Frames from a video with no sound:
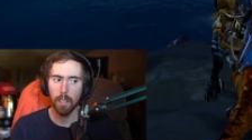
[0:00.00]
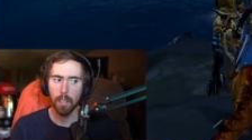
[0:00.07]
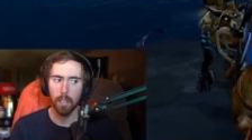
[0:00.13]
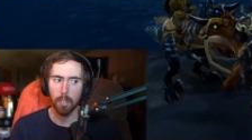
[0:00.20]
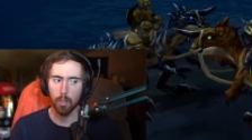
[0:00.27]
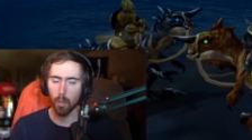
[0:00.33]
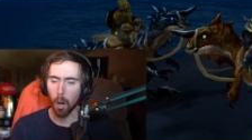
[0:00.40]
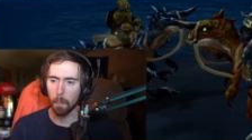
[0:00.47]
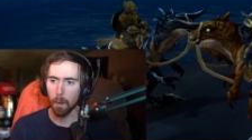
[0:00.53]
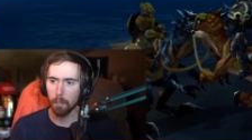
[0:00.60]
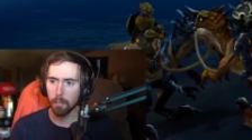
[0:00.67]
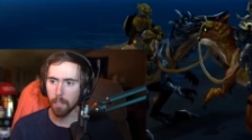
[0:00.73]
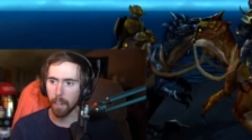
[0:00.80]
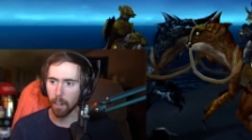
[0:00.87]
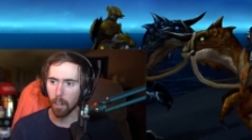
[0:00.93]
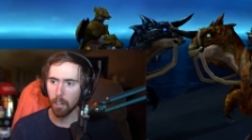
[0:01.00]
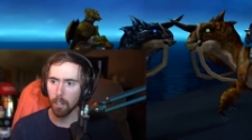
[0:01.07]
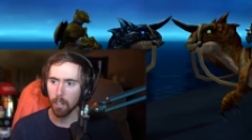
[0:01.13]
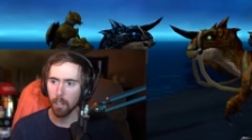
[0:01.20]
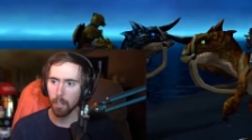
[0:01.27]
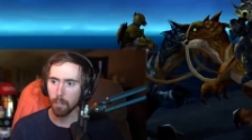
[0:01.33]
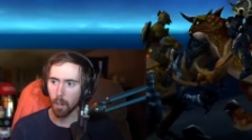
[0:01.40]
You're almost there.
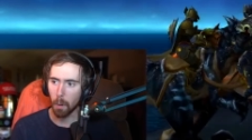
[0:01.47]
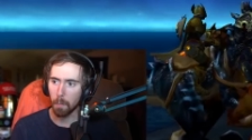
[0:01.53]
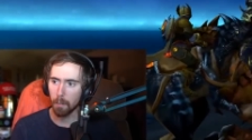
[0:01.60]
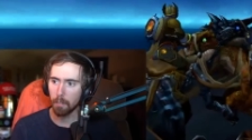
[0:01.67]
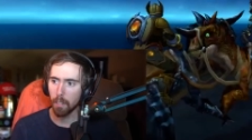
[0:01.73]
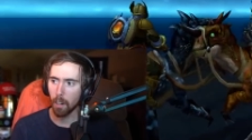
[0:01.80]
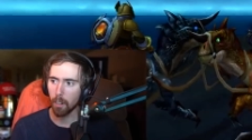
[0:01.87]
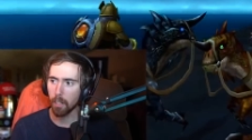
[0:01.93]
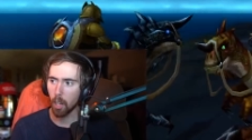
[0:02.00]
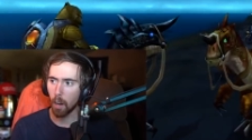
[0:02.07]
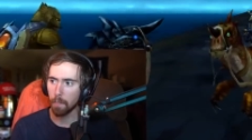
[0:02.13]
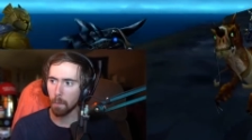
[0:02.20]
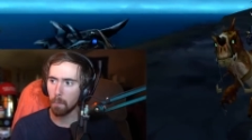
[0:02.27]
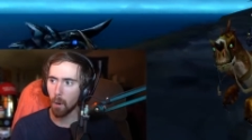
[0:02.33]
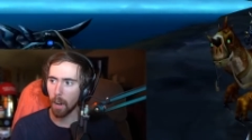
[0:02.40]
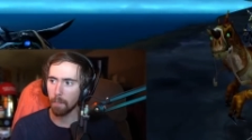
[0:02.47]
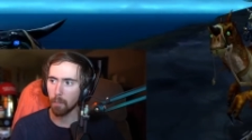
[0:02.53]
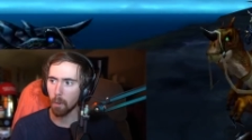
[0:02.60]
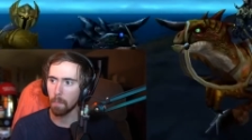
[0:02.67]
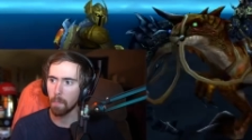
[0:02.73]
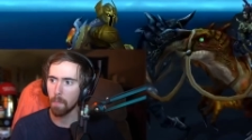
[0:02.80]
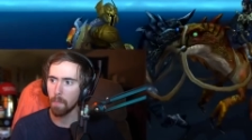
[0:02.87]
You're almost there. Get off the
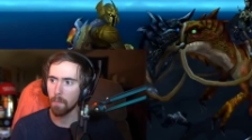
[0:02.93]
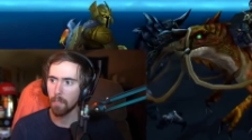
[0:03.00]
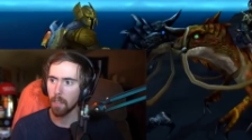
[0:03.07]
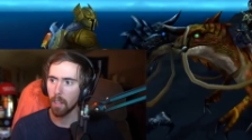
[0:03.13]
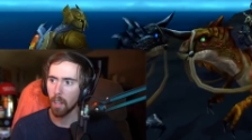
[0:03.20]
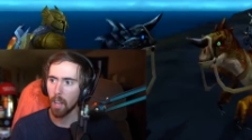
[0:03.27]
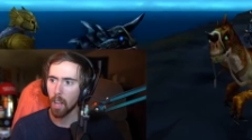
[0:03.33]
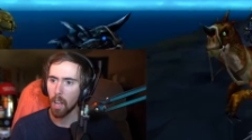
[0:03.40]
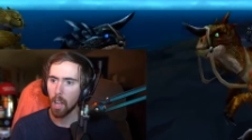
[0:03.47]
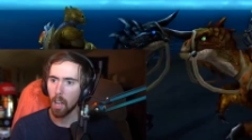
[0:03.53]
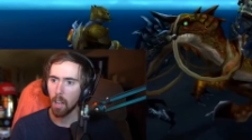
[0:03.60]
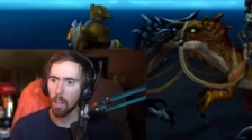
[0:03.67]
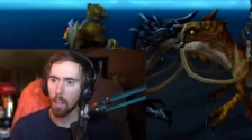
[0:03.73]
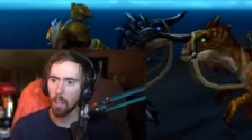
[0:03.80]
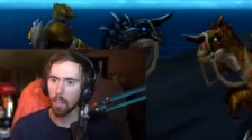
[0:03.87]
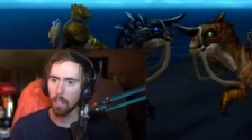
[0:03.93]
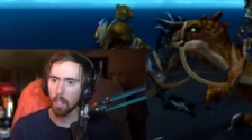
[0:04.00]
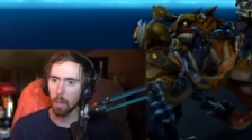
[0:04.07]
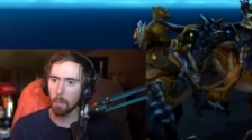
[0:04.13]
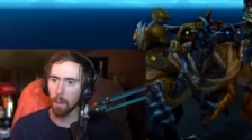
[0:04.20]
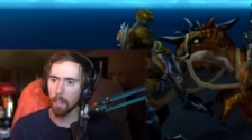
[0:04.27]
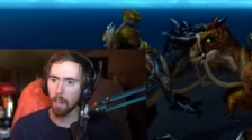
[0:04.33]
platform.
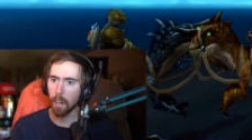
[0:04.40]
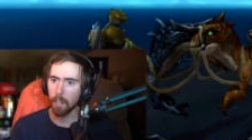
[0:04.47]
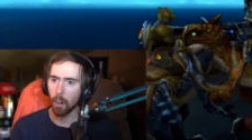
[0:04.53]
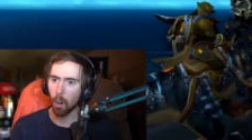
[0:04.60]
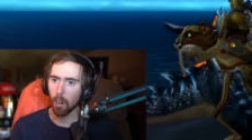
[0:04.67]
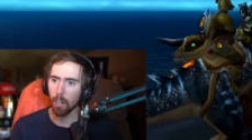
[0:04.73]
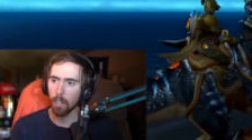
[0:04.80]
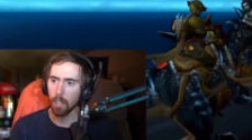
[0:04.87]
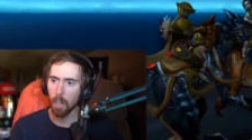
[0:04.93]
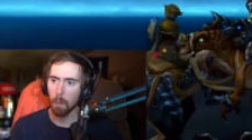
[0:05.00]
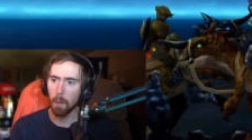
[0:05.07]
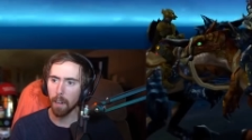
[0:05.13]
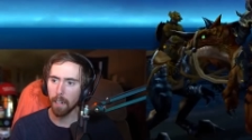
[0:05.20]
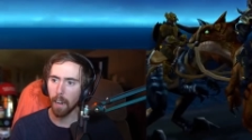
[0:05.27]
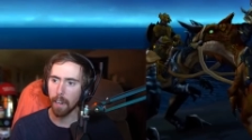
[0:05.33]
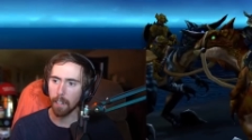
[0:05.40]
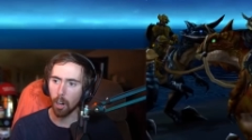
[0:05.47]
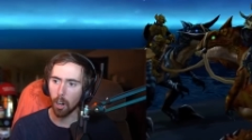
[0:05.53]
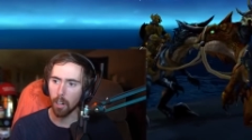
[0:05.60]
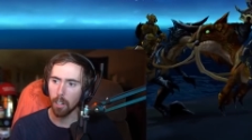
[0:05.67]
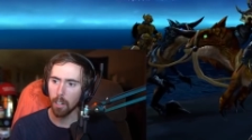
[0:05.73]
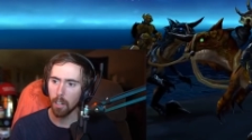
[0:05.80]
Come on, Einar. Come on, Einar.